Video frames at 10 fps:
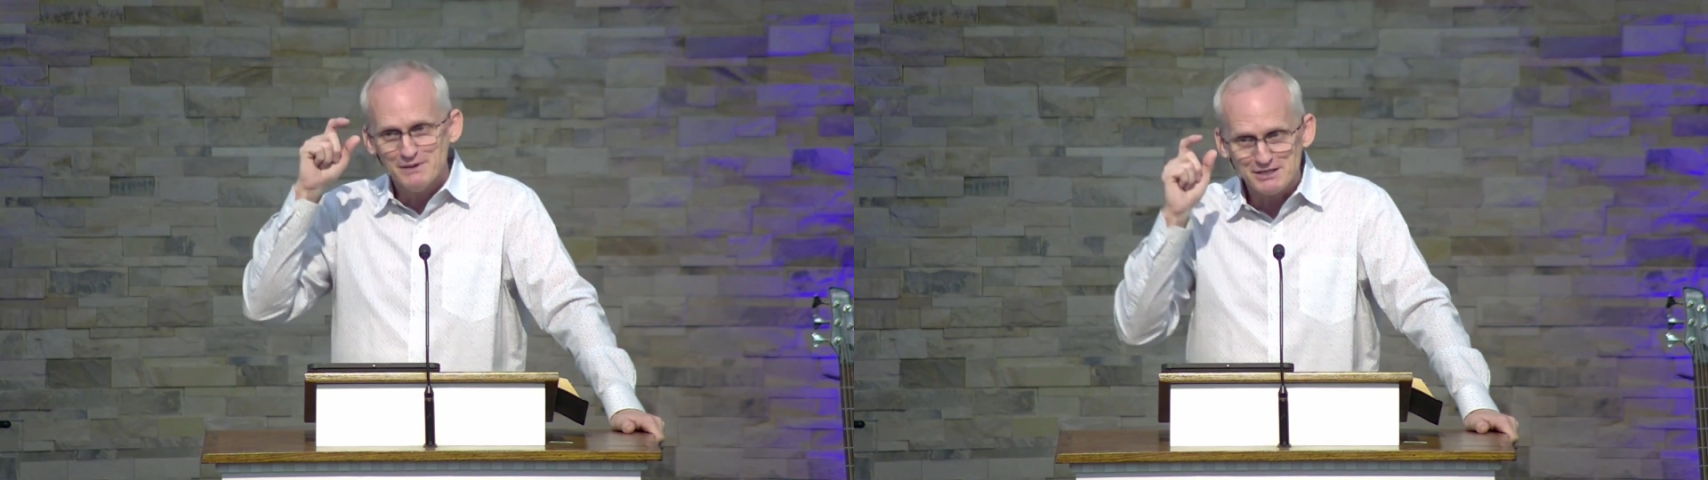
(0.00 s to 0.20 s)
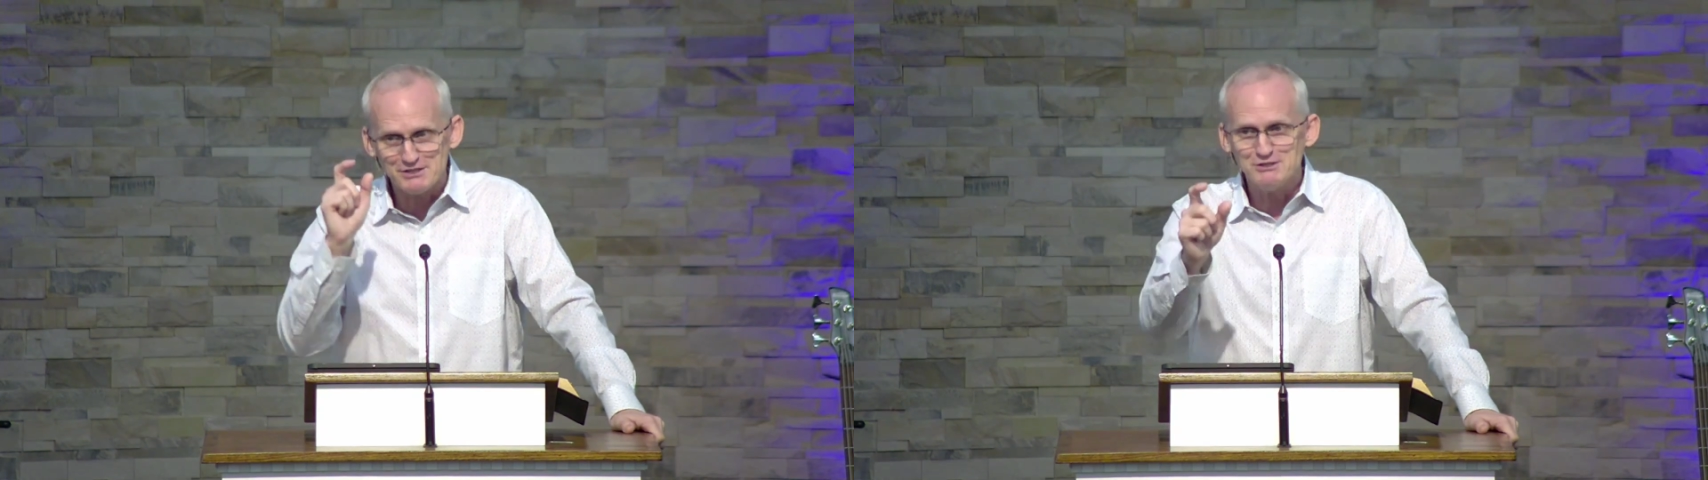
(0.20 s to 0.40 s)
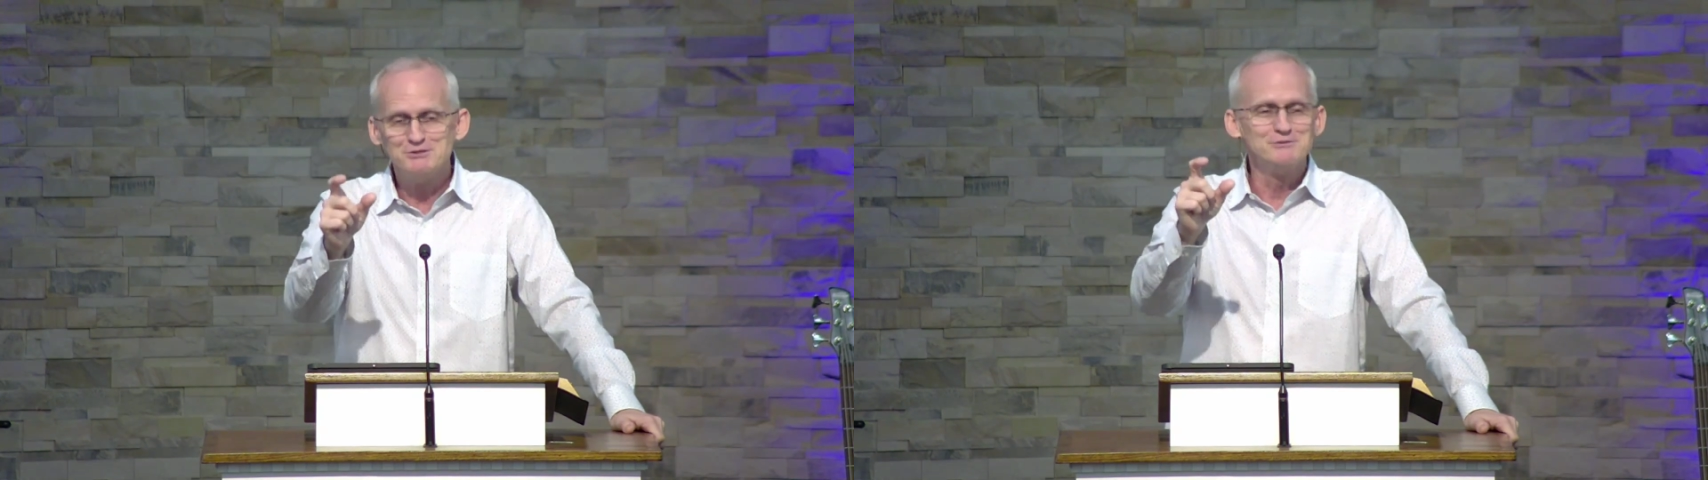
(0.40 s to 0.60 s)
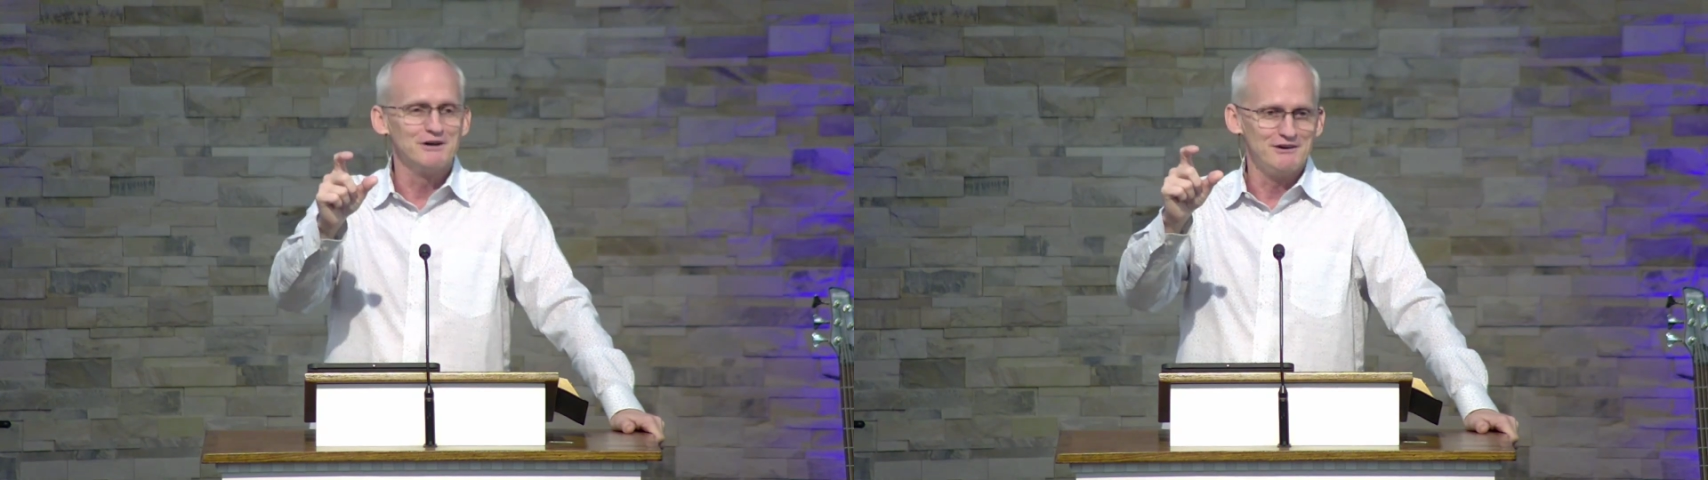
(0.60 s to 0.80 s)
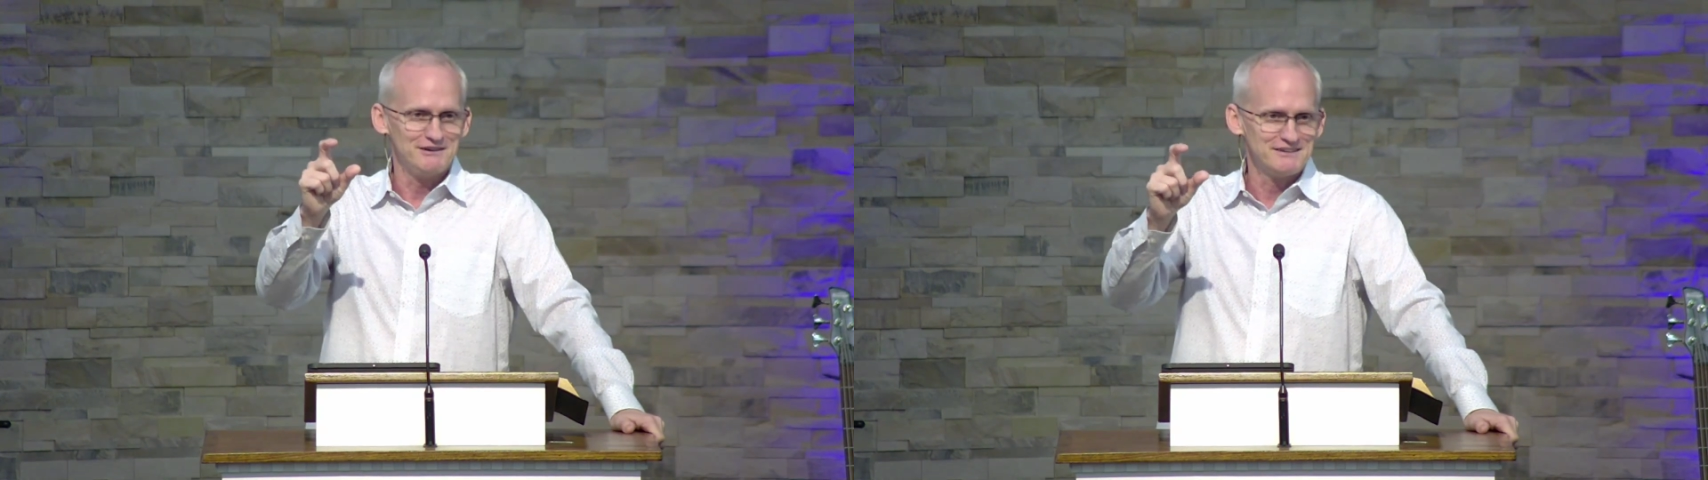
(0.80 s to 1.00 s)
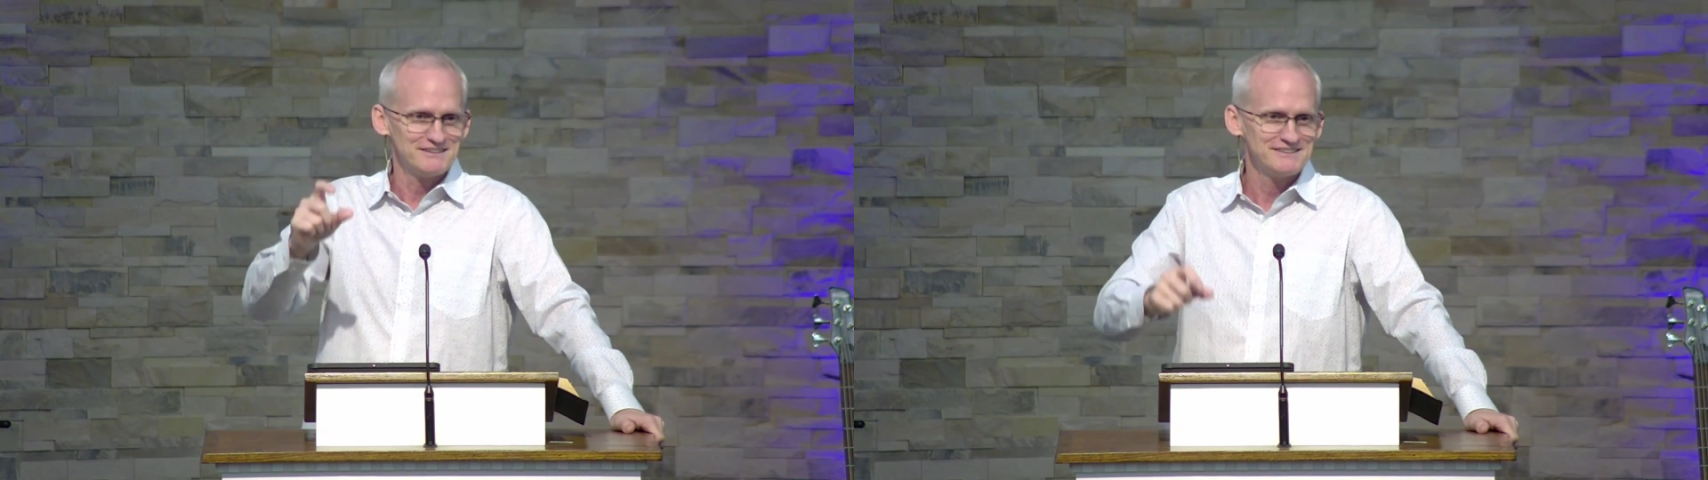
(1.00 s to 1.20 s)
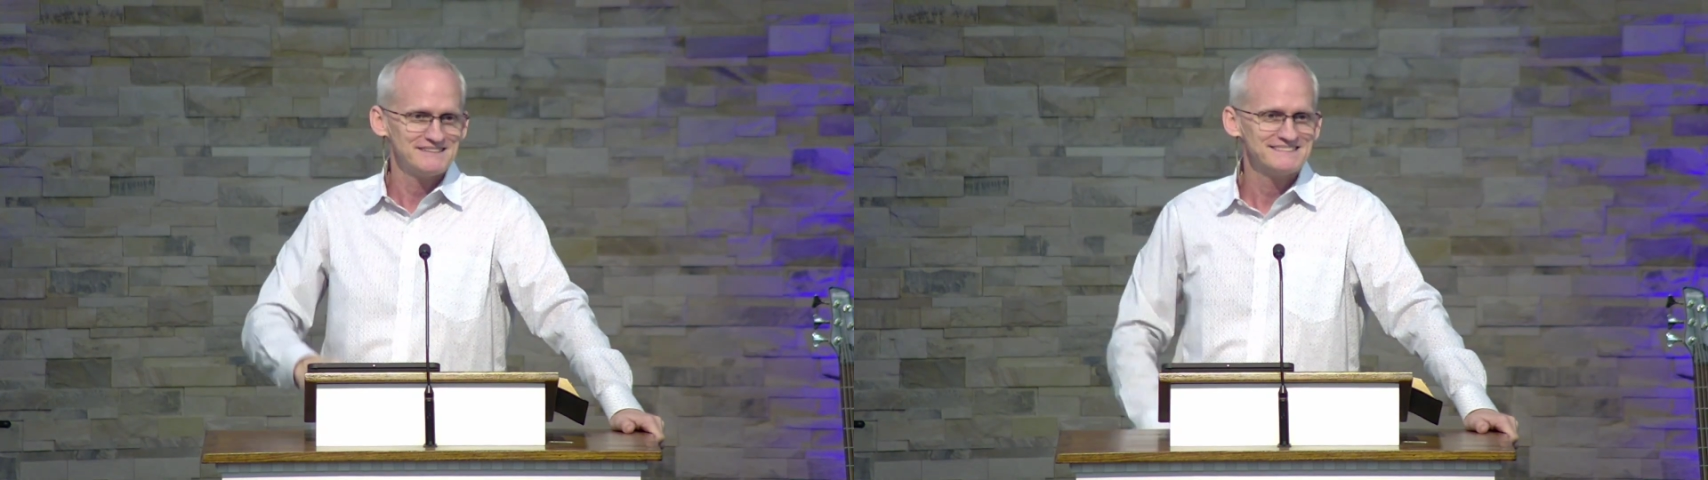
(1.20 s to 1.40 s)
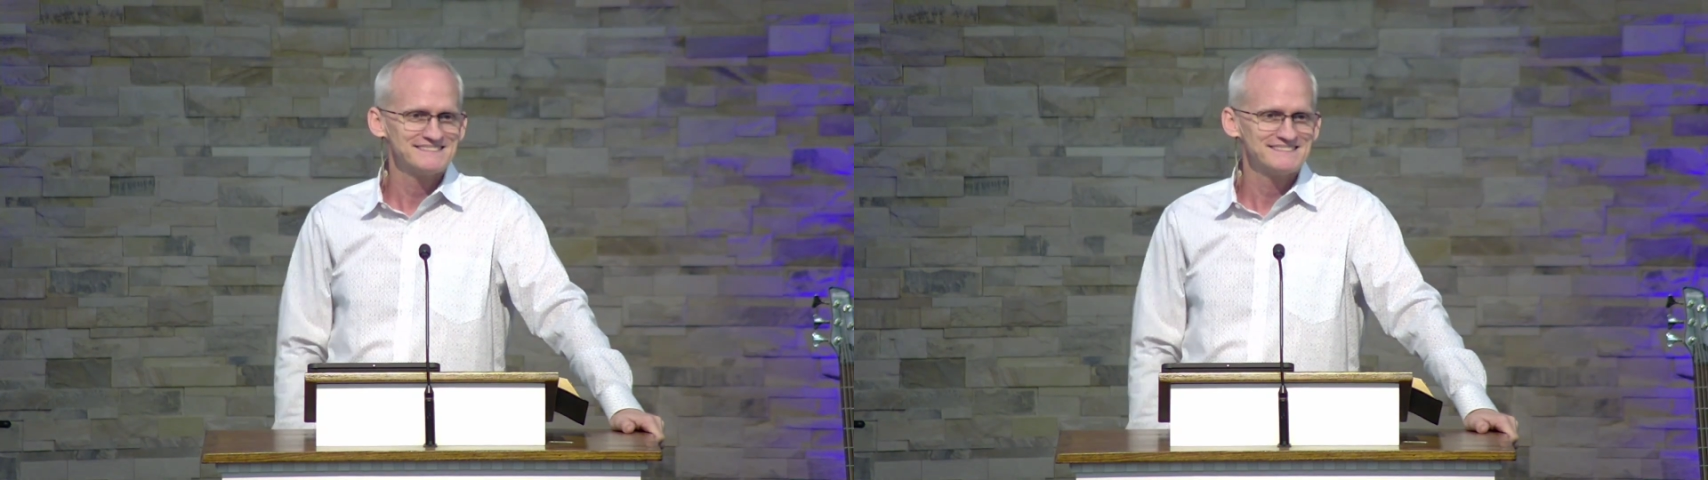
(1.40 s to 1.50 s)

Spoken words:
but you are,